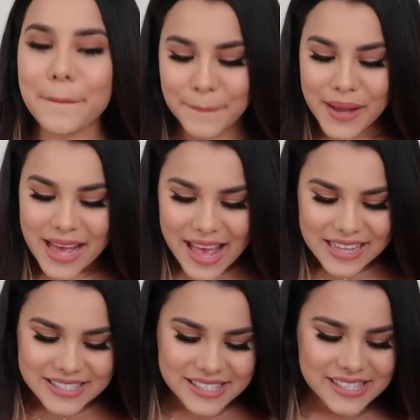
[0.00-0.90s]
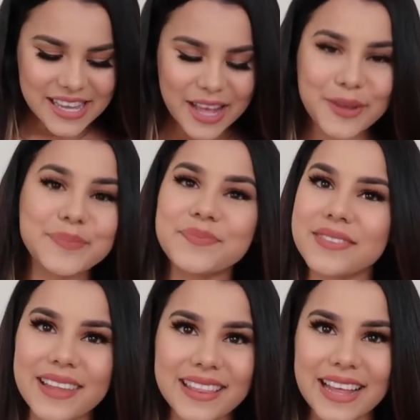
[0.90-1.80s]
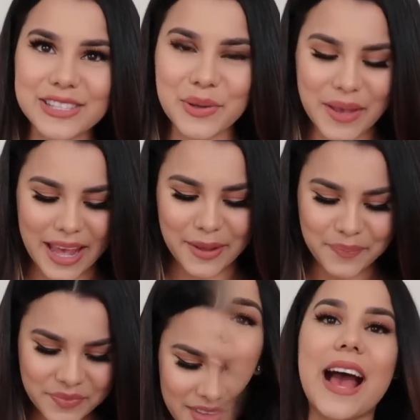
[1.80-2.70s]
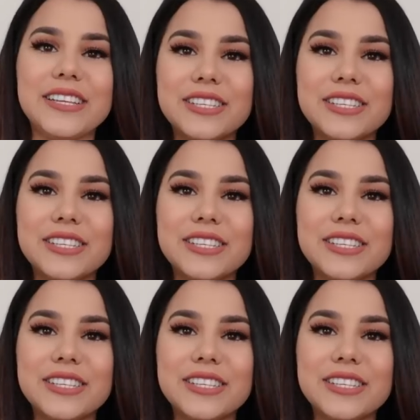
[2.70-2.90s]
but that's okay. I